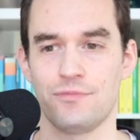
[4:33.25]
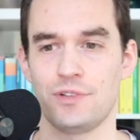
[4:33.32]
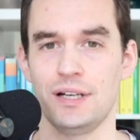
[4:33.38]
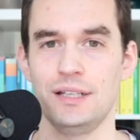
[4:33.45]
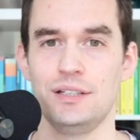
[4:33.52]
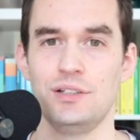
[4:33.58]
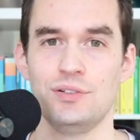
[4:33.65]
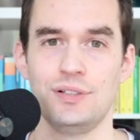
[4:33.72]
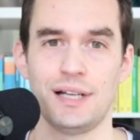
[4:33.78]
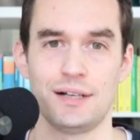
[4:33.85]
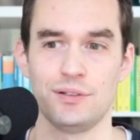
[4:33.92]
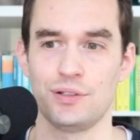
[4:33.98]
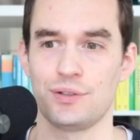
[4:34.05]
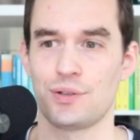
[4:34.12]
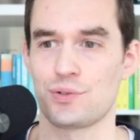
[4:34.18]
Right, and you
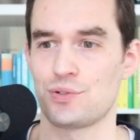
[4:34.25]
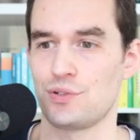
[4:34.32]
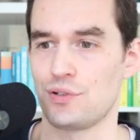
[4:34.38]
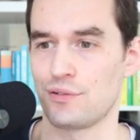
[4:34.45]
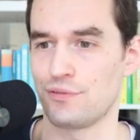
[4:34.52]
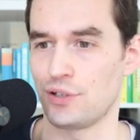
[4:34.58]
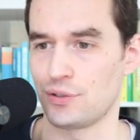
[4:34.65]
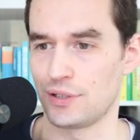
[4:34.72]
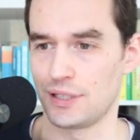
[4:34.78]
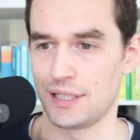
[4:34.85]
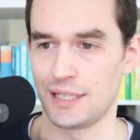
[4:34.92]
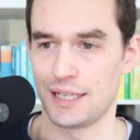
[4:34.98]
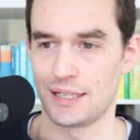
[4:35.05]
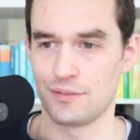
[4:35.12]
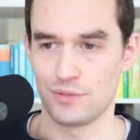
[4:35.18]
download those to your phone. And
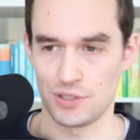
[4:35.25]
again,